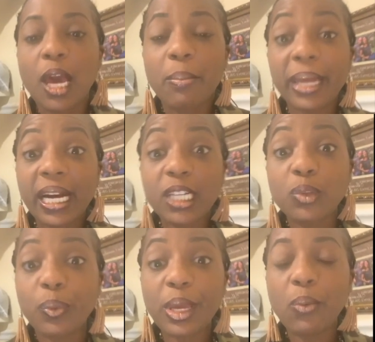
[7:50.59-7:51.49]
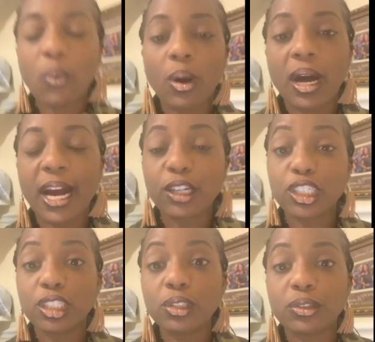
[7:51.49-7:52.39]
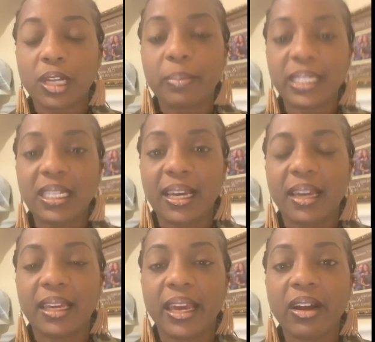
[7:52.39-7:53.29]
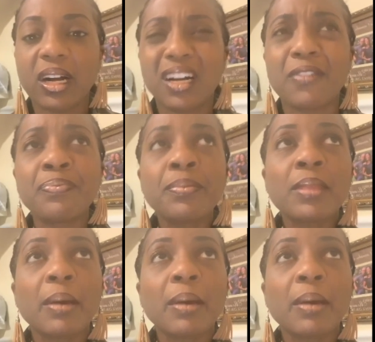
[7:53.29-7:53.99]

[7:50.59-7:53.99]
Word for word: because we want our children to be taken care of.